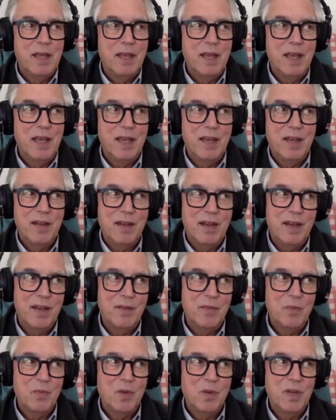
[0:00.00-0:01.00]
and
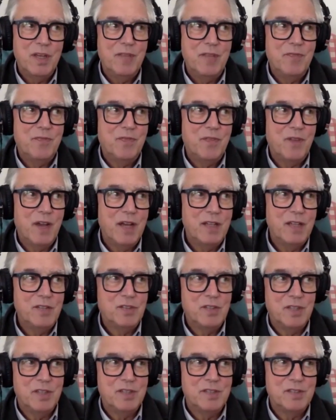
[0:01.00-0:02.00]
and what he
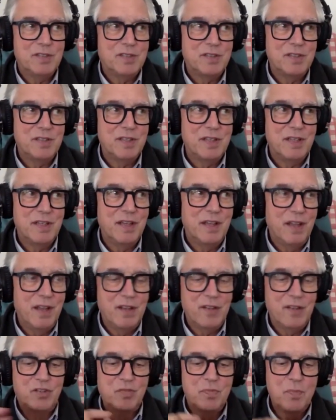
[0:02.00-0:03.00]
finds is
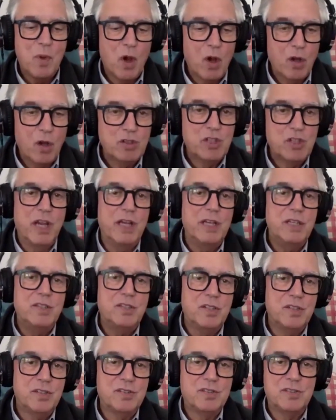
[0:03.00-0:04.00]
small
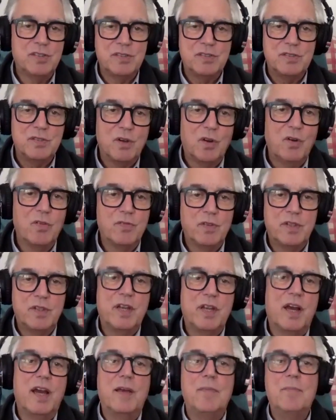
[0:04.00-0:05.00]
changes over
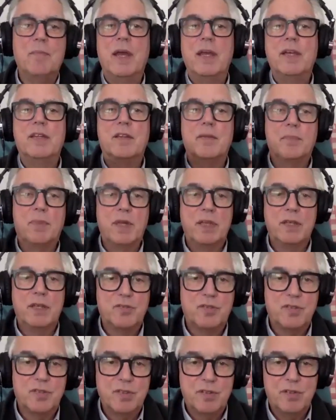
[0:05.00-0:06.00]
time make the
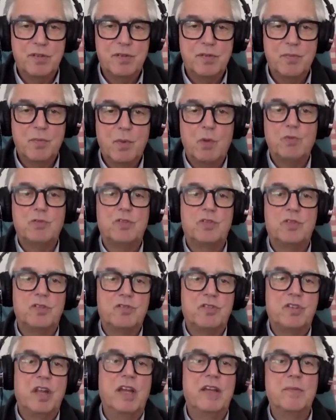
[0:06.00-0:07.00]
biggest, most
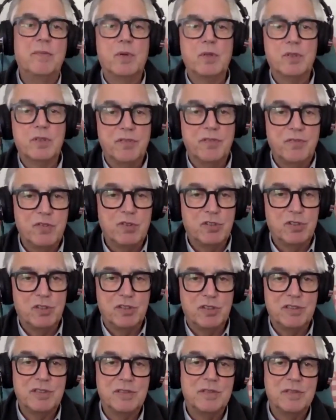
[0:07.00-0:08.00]
sustainable
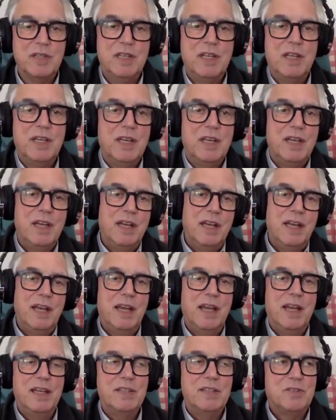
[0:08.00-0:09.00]
differences.
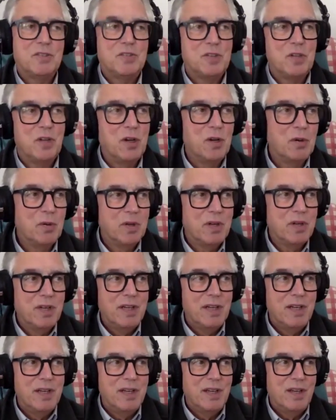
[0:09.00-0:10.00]
And so,
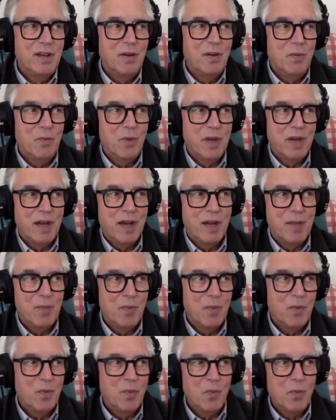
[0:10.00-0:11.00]
when
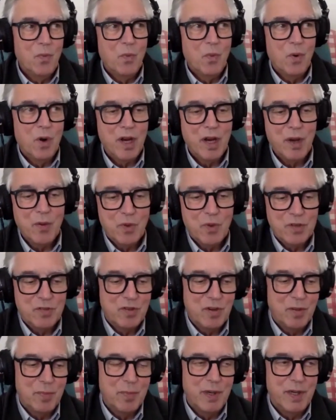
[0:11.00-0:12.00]
I'm working with
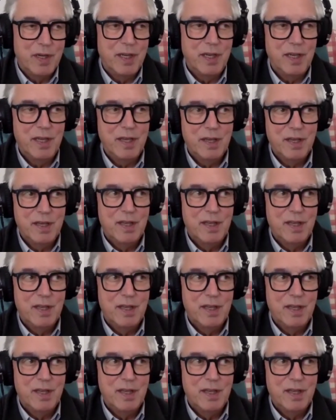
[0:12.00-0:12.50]
somebody